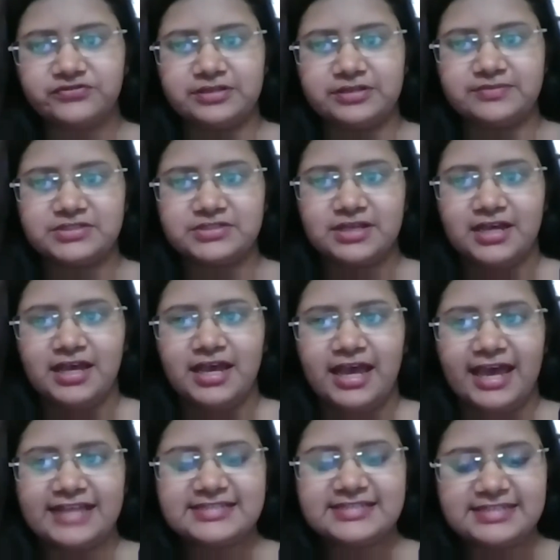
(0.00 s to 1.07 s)
films
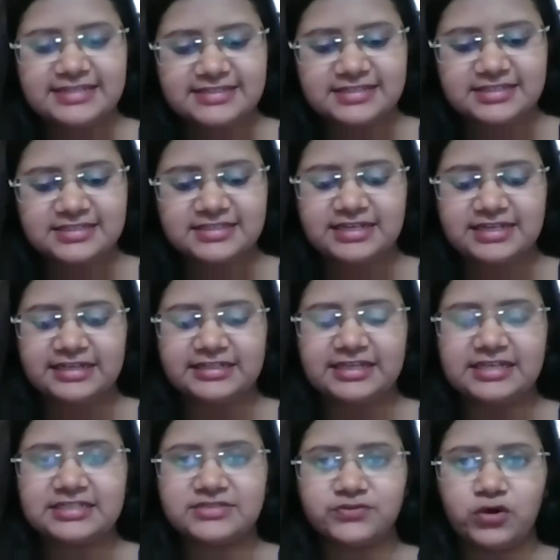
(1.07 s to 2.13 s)
and seasons
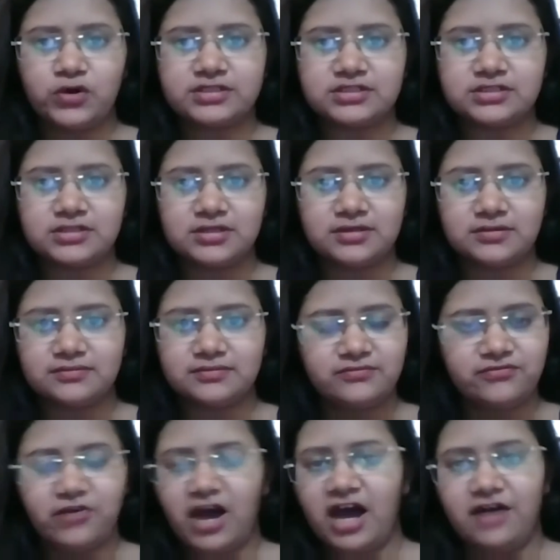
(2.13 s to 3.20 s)
greetings was
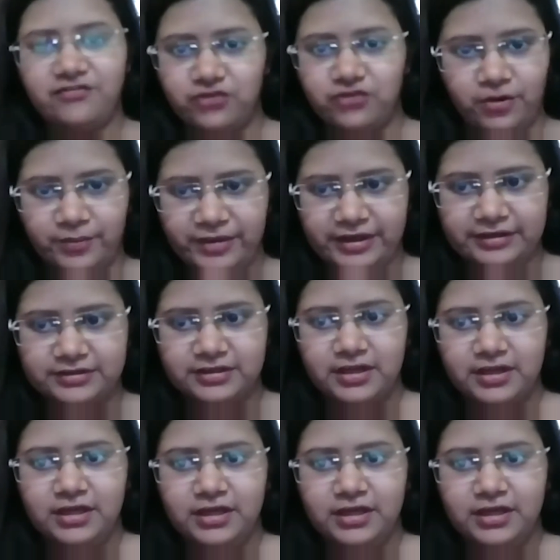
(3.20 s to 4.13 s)
far from it.